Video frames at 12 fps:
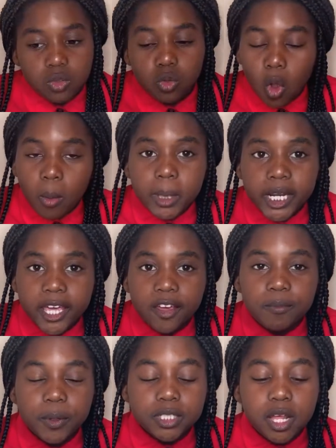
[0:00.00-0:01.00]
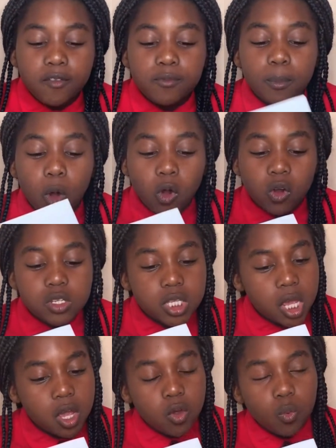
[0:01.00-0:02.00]
Normally, if books have morals,
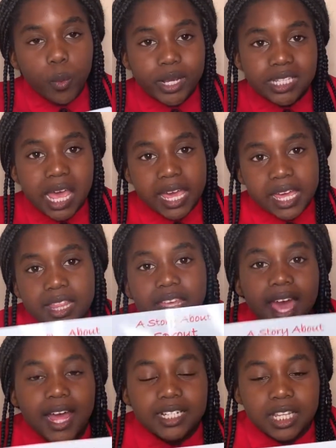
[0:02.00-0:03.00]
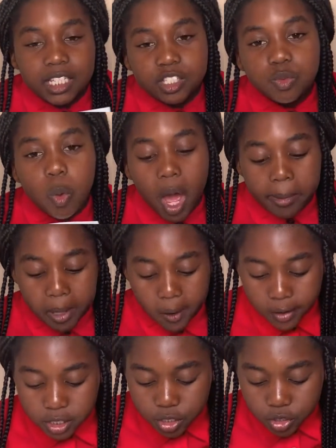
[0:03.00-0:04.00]
we say it at the end, and this is what I'm
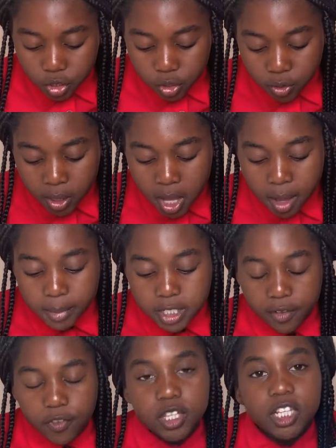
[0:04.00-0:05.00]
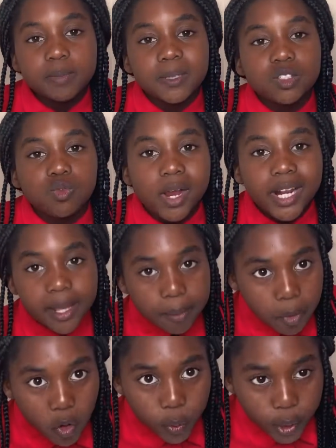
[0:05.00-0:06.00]
going to do because I feel this book is really
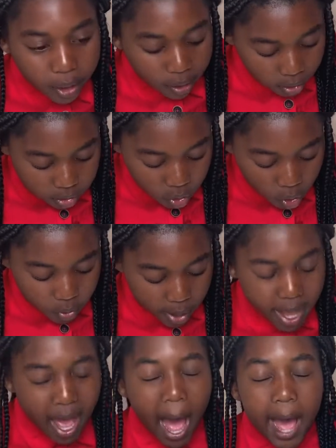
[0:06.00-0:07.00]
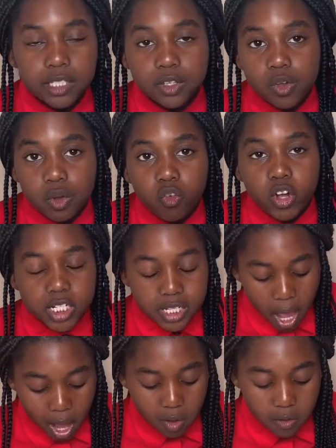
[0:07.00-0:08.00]
important. So, as you can already
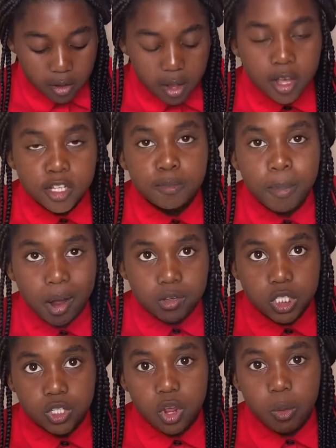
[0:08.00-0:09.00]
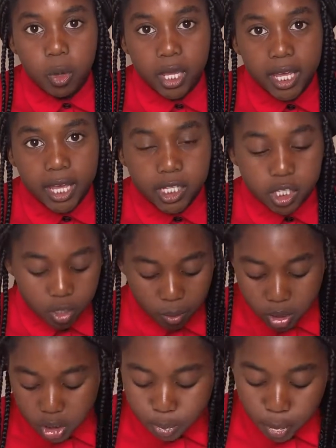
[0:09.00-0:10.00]
tell, Sprout doesn't know what he is. I don't
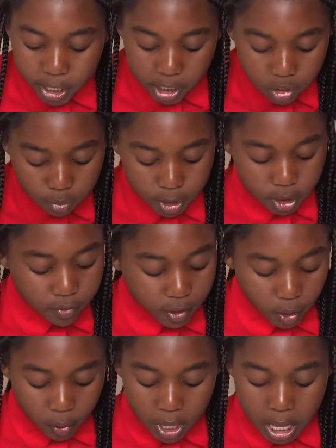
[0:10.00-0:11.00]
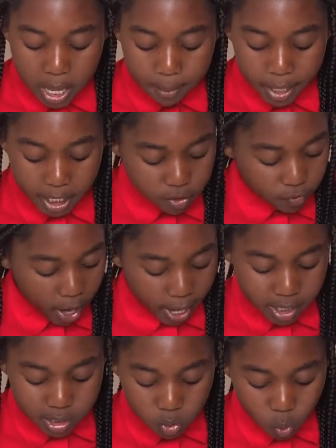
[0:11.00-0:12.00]
want to spoil it too much for you, but his
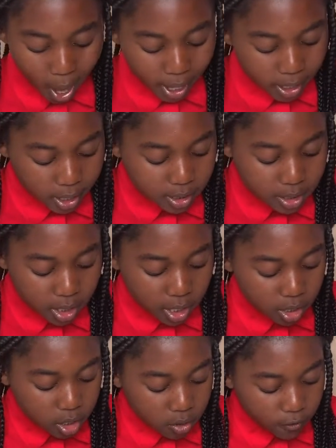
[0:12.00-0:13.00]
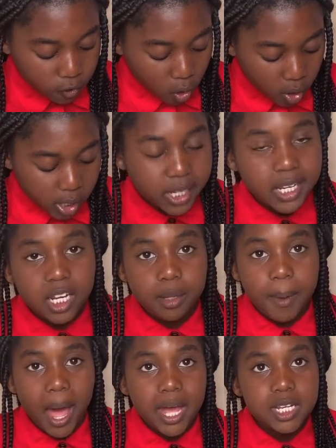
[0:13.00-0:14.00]
friend Quackers and the frog
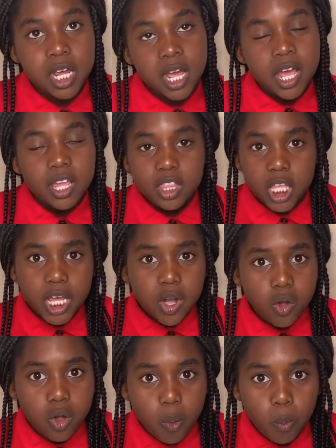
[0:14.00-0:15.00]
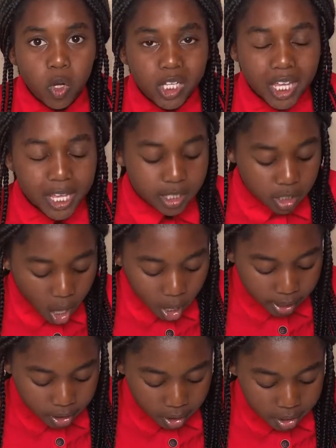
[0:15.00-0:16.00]
Lilypad, they don't know what he is
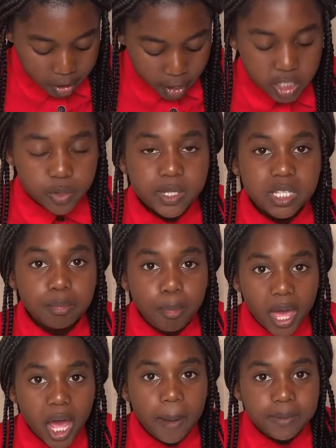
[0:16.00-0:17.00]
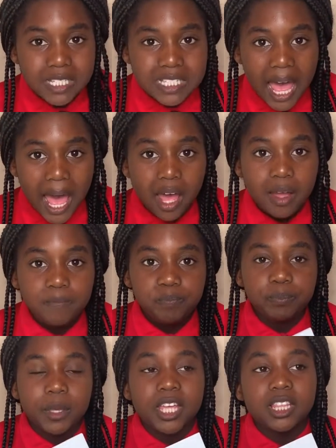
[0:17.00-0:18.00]
either. So he's a bit upset,
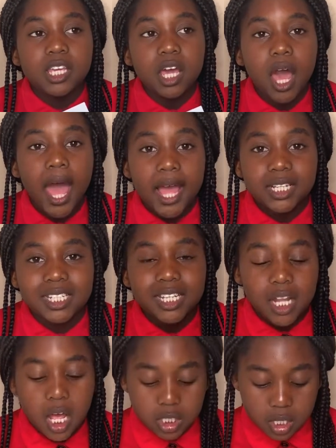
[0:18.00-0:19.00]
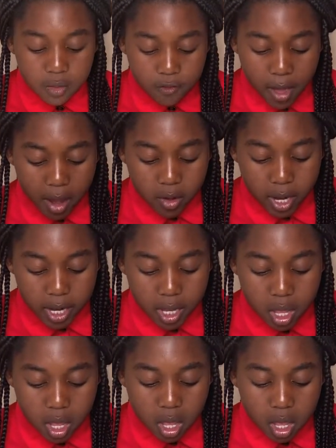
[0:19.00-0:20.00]
but in the end, he learned a
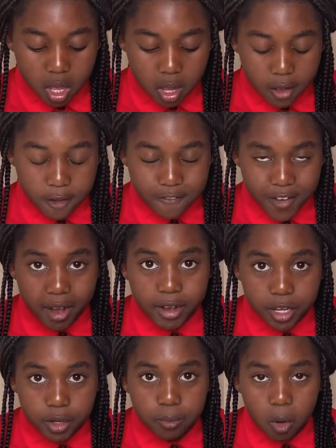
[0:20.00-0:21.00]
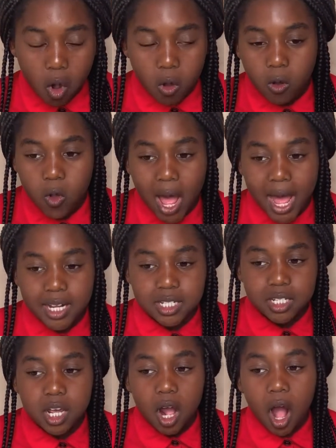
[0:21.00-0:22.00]
very good moral,
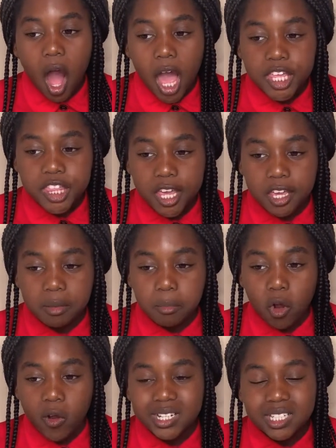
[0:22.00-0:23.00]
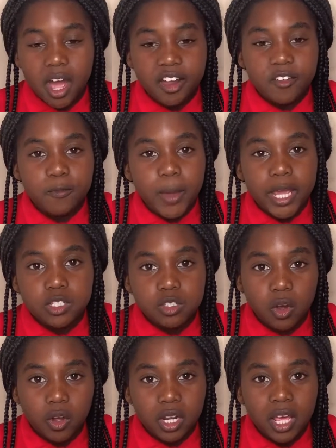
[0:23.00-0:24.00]
and I think the moral is kind of based
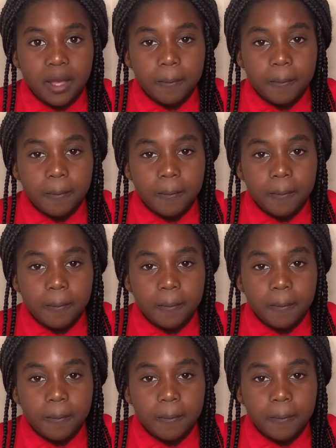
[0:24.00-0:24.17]
on